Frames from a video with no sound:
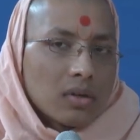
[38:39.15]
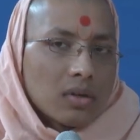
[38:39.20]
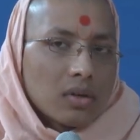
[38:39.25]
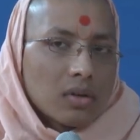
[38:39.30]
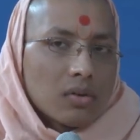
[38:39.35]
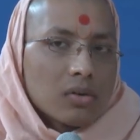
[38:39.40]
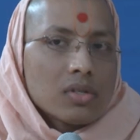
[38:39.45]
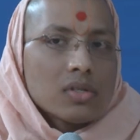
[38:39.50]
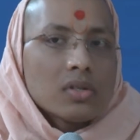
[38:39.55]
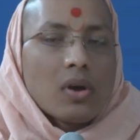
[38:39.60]

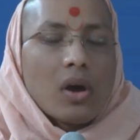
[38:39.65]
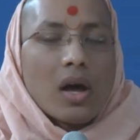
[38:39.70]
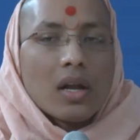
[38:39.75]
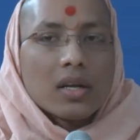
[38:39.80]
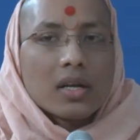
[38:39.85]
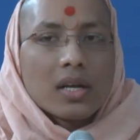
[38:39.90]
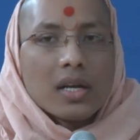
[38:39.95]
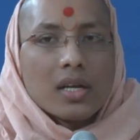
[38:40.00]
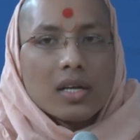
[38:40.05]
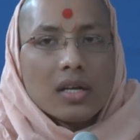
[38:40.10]
who is
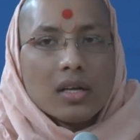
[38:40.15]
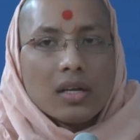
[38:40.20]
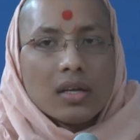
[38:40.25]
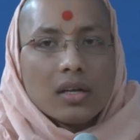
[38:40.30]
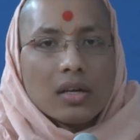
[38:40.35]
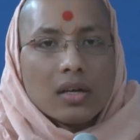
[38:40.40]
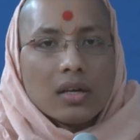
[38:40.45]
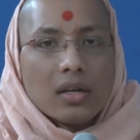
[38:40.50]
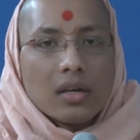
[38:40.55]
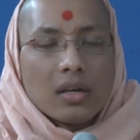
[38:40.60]

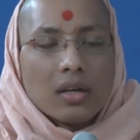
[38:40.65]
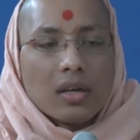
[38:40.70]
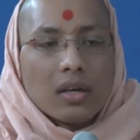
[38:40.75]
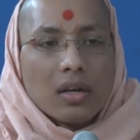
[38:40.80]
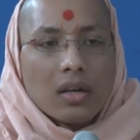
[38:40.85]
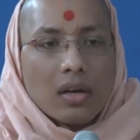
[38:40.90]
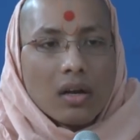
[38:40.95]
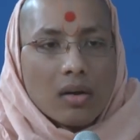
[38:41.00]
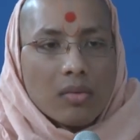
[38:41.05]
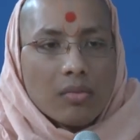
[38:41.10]
already
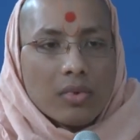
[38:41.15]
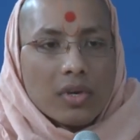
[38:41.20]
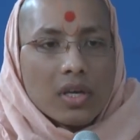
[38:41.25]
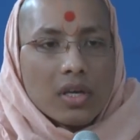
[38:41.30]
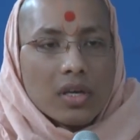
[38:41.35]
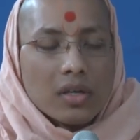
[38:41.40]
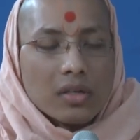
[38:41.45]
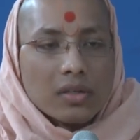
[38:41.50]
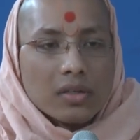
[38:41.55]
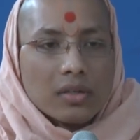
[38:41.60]
come
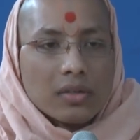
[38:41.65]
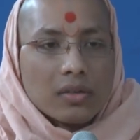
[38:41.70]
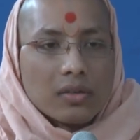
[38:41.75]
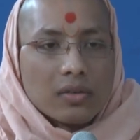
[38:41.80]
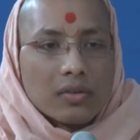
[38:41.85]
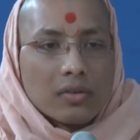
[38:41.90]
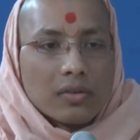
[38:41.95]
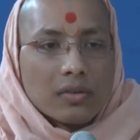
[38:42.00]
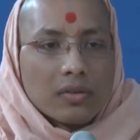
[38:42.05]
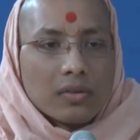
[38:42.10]
here
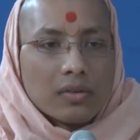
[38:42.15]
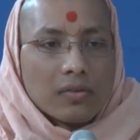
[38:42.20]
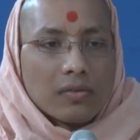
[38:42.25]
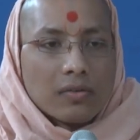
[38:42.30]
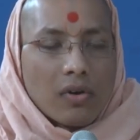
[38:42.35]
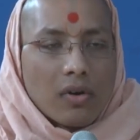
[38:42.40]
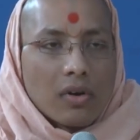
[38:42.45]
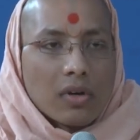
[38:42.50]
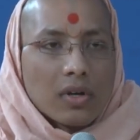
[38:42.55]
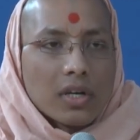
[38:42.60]

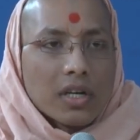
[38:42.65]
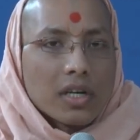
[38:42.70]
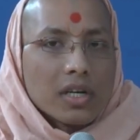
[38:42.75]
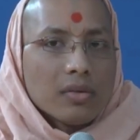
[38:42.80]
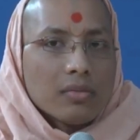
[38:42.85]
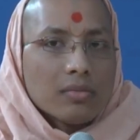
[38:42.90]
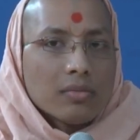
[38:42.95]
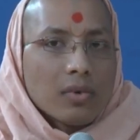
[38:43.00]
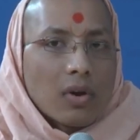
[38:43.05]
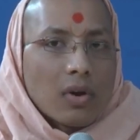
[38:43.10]
for
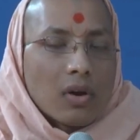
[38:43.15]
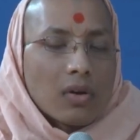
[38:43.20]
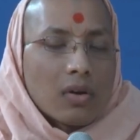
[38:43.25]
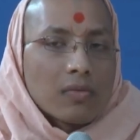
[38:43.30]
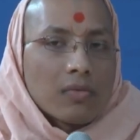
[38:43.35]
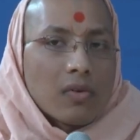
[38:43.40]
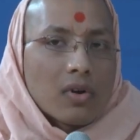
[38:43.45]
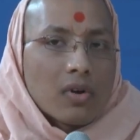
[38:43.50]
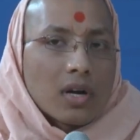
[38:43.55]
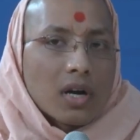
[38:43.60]
redeem or
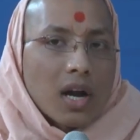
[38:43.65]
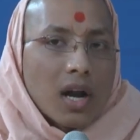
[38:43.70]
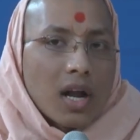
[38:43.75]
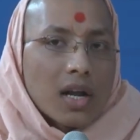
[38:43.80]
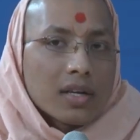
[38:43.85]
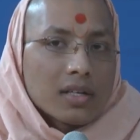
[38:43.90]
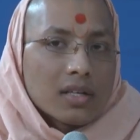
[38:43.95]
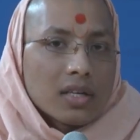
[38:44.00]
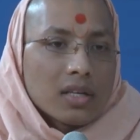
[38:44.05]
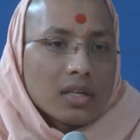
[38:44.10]
for
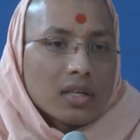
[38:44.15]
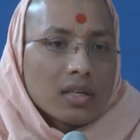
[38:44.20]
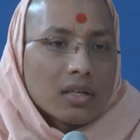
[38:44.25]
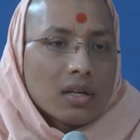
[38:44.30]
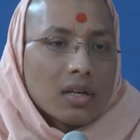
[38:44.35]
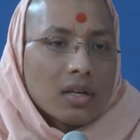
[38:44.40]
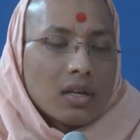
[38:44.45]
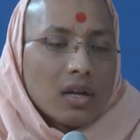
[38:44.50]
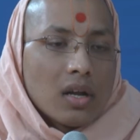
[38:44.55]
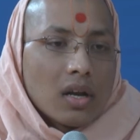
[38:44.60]
granting
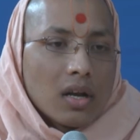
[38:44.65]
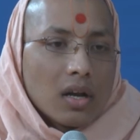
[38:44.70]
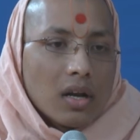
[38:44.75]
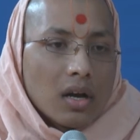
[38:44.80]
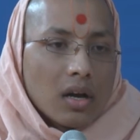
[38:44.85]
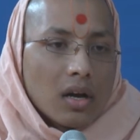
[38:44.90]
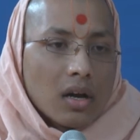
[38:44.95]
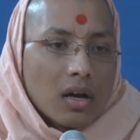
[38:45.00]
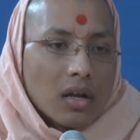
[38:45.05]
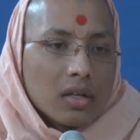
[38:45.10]
uh,
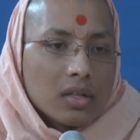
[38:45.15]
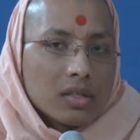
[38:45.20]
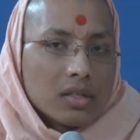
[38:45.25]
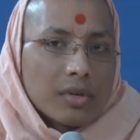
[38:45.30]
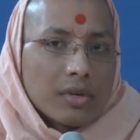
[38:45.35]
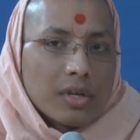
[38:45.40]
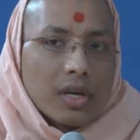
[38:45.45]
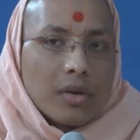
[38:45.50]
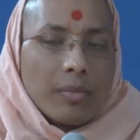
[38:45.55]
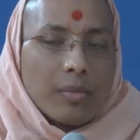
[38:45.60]

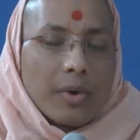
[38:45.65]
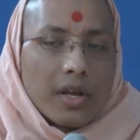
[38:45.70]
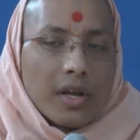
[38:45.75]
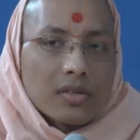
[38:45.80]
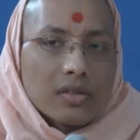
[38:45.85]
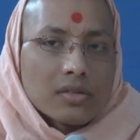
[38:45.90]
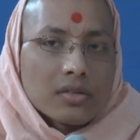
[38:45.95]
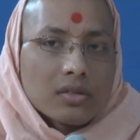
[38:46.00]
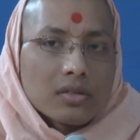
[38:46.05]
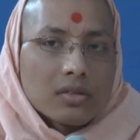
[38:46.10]
ultimate
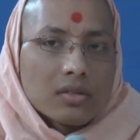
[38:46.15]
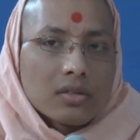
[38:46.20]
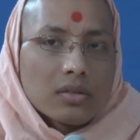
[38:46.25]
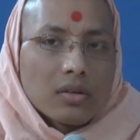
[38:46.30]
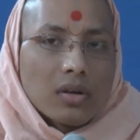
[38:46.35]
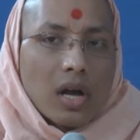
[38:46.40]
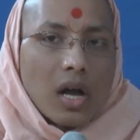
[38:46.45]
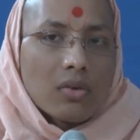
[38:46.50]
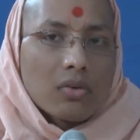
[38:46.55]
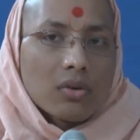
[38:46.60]
liberation to
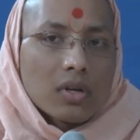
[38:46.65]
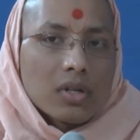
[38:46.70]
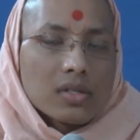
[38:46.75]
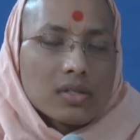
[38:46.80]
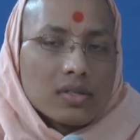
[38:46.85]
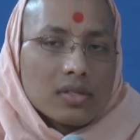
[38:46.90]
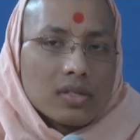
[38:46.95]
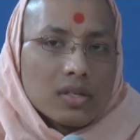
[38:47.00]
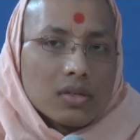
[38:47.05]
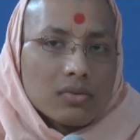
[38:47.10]

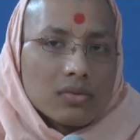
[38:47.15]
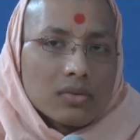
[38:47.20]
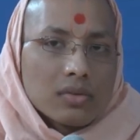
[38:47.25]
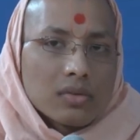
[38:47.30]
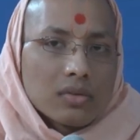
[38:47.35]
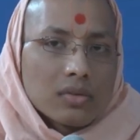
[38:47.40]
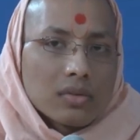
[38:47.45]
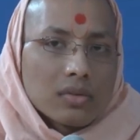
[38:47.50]
countless jivas,